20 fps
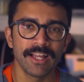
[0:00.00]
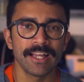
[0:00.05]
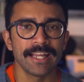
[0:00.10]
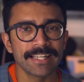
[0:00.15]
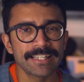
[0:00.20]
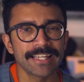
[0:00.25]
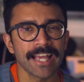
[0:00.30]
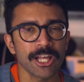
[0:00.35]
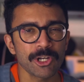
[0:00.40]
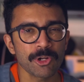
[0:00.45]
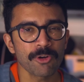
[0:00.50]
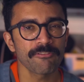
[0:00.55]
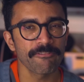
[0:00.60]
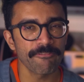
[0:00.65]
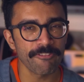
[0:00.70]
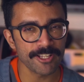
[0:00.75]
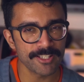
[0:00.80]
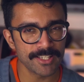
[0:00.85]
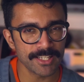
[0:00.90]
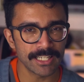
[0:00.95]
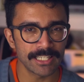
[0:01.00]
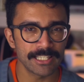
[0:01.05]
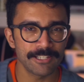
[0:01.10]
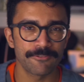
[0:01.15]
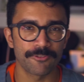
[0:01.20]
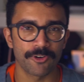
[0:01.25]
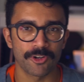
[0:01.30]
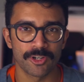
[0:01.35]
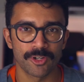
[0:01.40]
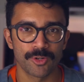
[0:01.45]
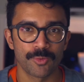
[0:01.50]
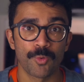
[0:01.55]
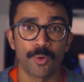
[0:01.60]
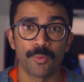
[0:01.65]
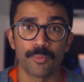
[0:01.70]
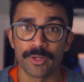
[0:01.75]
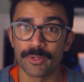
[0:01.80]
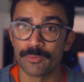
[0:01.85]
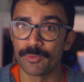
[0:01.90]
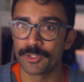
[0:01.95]
It cannot physically follow
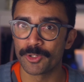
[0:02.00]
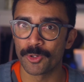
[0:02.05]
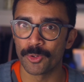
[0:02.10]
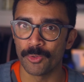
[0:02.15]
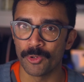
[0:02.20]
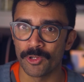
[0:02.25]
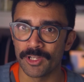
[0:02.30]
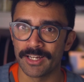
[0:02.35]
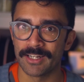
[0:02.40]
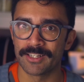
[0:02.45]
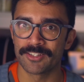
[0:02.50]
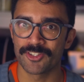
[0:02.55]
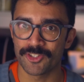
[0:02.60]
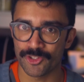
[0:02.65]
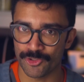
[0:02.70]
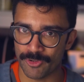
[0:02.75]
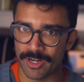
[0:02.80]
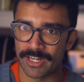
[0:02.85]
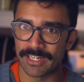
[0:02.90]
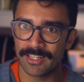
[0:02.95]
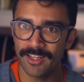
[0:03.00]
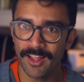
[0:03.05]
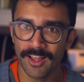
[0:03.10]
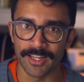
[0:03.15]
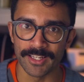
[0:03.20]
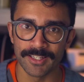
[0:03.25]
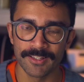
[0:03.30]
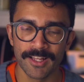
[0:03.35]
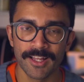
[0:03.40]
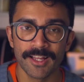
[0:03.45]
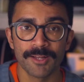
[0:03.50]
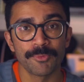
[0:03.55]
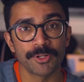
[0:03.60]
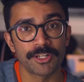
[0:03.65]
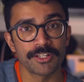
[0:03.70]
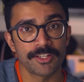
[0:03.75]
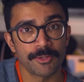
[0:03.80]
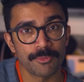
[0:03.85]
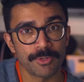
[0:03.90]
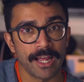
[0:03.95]
what we would call a straight line,
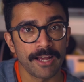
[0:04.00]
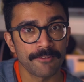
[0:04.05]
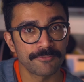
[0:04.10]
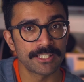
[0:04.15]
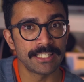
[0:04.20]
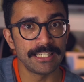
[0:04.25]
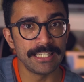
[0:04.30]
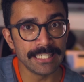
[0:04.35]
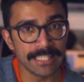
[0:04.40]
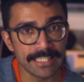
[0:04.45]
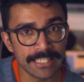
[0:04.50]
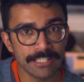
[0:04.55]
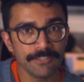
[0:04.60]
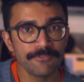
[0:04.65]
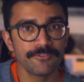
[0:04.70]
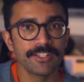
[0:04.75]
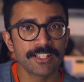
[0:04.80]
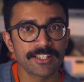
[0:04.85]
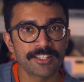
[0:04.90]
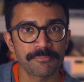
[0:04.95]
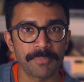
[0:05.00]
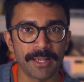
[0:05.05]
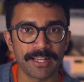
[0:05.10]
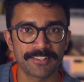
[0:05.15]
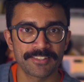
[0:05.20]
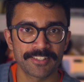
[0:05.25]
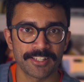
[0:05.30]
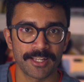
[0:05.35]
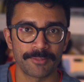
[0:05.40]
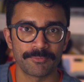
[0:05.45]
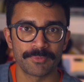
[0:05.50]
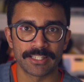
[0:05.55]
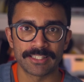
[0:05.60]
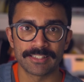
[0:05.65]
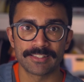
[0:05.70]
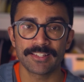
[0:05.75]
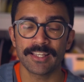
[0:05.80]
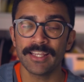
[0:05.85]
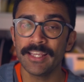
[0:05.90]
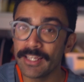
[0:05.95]
because it would have to leave the space-time that
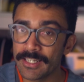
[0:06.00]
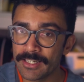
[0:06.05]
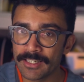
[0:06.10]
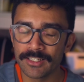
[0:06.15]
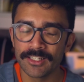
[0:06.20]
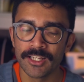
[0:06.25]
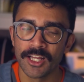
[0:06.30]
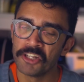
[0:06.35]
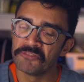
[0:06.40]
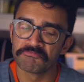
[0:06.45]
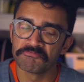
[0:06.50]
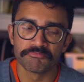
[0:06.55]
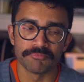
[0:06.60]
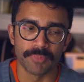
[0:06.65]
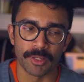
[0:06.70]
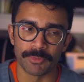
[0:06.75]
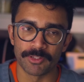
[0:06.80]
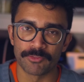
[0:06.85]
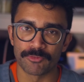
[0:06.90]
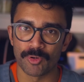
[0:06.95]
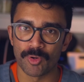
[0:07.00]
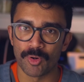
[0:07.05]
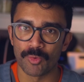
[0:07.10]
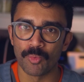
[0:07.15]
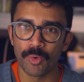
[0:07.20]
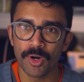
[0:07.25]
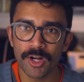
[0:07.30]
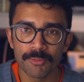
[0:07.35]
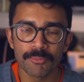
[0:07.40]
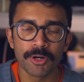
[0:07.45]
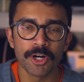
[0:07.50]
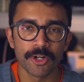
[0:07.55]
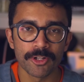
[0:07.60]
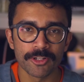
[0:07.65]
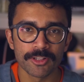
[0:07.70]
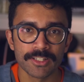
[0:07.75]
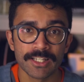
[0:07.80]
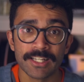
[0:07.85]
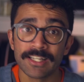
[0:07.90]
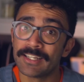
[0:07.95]
it's in, maybe through a
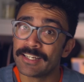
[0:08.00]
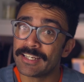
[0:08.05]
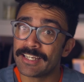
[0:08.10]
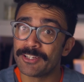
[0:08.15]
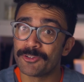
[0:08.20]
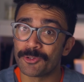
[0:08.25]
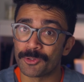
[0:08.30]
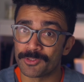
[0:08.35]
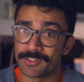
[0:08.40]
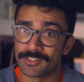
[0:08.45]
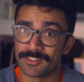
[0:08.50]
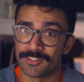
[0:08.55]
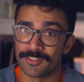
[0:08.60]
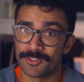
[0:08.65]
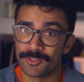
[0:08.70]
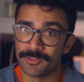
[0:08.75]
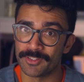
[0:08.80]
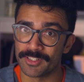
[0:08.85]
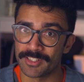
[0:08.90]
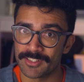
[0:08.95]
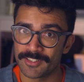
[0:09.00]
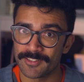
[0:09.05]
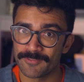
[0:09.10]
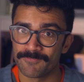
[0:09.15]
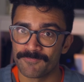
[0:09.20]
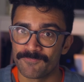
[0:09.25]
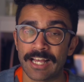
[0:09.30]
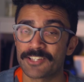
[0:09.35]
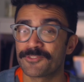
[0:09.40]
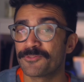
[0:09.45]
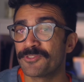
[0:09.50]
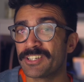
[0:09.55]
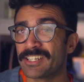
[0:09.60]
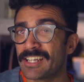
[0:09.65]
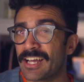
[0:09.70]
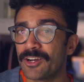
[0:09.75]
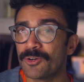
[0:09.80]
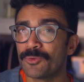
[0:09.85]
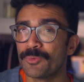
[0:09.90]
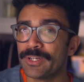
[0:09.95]
wormhole, in order to do this. As for
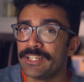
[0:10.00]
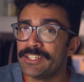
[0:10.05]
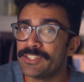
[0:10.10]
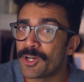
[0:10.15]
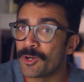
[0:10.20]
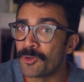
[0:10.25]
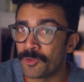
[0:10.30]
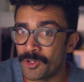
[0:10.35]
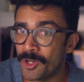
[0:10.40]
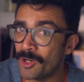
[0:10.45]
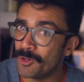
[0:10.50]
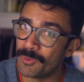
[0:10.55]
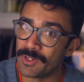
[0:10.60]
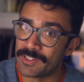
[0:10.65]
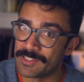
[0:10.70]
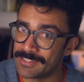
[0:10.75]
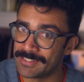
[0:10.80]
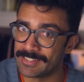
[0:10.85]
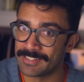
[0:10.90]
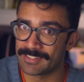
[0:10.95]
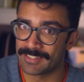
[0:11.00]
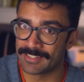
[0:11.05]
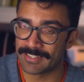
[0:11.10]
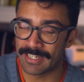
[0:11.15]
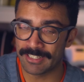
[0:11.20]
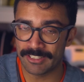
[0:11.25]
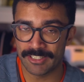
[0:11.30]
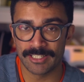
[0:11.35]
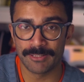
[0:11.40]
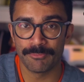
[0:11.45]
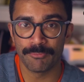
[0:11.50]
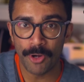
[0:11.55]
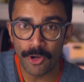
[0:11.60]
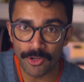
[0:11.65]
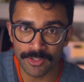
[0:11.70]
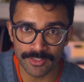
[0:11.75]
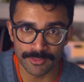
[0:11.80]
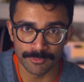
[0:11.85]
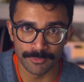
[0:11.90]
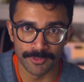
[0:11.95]
now, we don't know whether this is actually
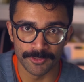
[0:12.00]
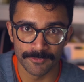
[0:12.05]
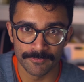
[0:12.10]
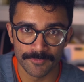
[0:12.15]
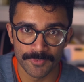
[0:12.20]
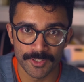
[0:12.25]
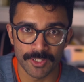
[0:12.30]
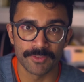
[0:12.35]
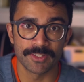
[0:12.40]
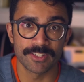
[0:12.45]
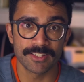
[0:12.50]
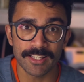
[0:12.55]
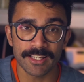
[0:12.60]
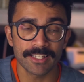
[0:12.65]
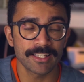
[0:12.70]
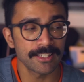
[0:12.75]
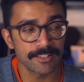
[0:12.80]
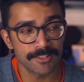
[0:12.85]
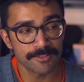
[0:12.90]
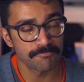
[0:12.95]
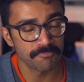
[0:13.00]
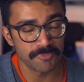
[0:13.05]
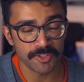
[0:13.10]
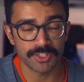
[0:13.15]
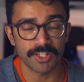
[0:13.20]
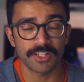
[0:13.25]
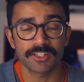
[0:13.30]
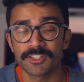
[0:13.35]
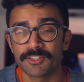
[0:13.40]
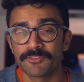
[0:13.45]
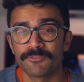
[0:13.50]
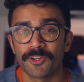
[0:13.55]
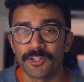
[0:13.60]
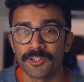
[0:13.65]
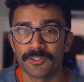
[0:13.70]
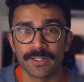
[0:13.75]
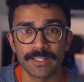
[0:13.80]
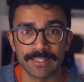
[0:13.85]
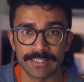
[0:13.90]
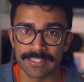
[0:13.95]
possible, so instead it's stuck to
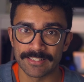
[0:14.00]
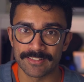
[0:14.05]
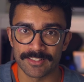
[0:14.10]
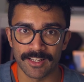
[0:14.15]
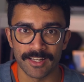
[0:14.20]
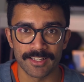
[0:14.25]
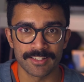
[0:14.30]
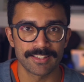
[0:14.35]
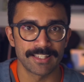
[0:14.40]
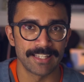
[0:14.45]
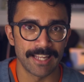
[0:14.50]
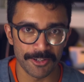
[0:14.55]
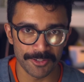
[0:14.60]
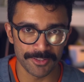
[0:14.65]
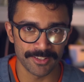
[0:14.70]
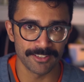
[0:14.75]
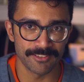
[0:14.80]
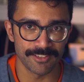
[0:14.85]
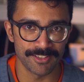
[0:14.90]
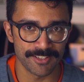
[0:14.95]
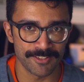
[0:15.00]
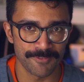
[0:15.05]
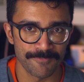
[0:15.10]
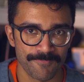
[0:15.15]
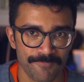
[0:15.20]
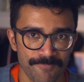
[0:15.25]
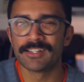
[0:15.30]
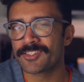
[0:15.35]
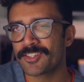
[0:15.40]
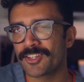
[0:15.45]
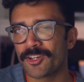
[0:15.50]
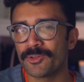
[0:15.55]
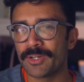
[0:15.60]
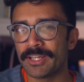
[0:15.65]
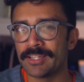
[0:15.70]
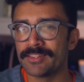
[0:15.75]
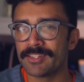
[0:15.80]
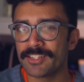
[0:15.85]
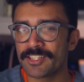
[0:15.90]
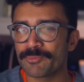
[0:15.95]
following these lines in our theories. And so,
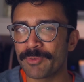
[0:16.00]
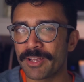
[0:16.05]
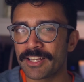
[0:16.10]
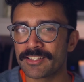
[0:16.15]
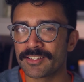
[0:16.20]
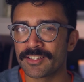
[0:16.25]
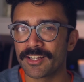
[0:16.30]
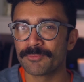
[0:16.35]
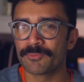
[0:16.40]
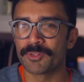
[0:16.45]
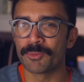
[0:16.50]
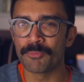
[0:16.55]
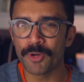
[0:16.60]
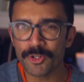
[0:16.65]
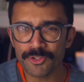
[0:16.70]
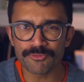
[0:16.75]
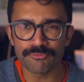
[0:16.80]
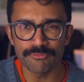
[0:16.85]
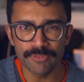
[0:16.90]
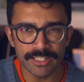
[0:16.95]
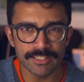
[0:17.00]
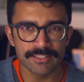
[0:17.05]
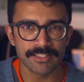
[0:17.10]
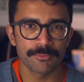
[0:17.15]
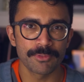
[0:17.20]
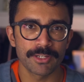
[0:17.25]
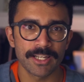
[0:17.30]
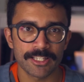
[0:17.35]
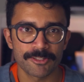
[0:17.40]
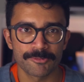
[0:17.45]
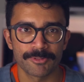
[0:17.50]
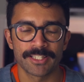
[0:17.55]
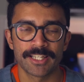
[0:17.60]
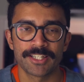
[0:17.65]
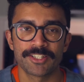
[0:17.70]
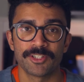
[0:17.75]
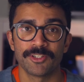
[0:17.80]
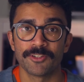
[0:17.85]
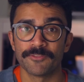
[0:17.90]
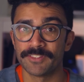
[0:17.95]
in this space-time, the most reasonable
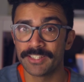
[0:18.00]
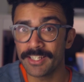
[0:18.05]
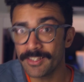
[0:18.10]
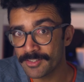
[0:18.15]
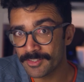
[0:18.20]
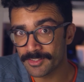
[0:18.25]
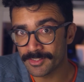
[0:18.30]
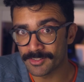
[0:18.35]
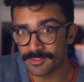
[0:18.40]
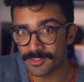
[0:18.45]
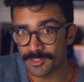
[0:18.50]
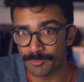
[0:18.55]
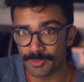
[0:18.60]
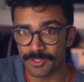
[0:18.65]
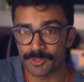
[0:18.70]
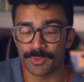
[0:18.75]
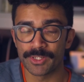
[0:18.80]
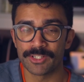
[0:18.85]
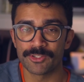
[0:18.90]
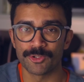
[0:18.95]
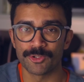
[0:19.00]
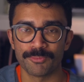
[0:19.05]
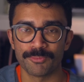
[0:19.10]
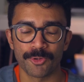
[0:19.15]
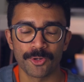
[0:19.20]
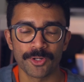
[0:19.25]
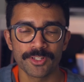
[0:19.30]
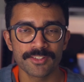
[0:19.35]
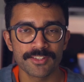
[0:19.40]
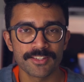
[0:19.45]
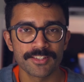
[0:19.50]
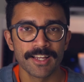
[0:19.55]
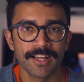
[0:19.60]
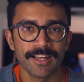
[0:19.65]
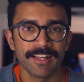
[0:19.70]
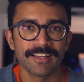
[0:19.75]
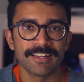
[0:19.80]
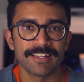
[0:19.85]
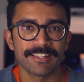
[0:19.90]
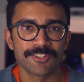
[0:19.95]
explanation of distance between points
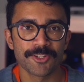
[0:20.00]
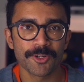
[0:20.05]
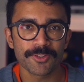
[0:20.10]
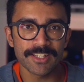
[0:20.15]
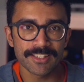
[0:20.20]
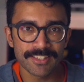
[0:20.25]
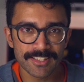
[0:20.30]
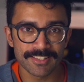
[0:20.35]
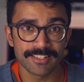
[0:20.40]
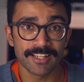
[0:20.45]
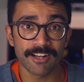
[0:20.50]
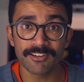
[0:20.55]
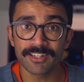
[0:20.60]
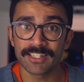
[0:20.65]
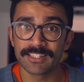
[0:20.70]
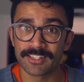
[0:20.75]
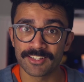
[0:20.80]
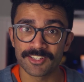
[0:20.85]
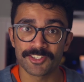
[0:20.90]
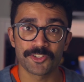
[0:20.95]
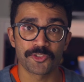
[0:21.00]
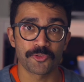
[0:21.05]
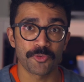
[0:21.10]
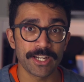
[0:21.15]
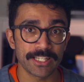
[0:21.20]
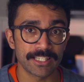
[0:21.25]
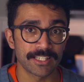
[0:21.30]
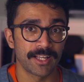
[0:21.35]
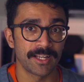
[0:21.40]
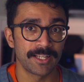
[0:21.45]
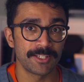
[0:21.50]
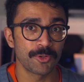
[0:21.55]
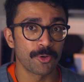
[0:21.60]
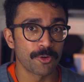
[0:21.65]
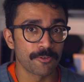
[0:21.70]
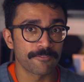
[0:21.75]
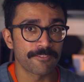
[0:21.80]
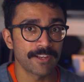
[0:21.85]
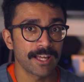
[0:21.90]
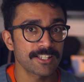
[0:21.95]
is not necessarily the straight line or
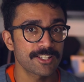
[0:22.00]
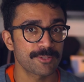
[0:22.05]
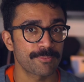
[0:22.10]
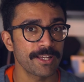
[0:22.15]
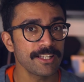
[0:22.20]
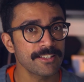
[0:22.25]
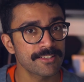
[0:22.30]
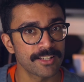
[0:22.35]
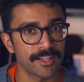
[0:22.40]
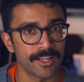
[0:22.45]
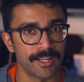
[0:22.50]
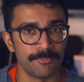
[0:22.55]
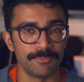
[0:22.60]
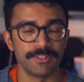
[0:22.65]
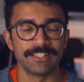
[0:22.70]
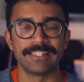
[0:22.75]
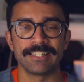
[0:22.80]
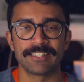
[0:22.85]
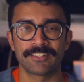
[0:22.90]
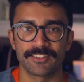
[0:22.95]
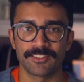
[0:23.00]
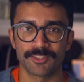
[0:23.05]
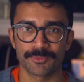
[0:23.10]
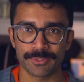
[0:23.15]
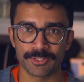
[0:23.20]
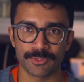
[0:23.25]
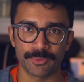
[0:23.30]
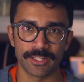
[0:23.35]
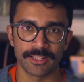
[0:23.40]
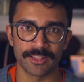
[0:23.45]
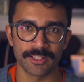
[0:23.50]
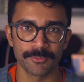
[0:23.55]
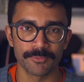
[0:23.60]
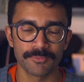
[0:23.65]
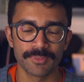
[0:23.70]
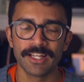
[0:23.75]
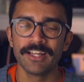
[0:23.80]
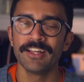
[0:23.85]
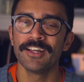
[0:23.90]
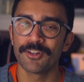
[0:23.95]
flat space-time distance between them.